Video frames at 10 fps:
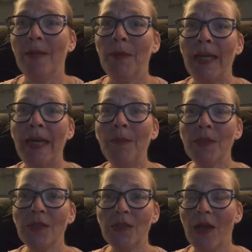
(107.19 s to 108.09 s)
and my
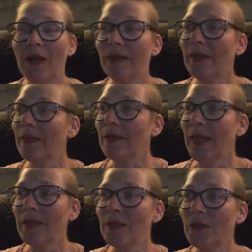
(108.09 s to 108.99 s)
neighbor's dog
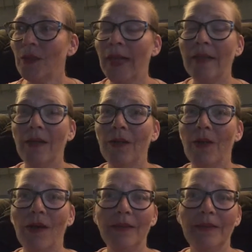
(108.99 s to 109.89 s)
likes to get
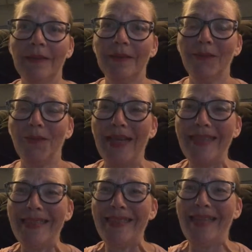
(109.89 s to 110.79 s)
across the
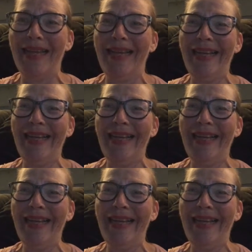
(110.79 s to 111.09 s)
fence.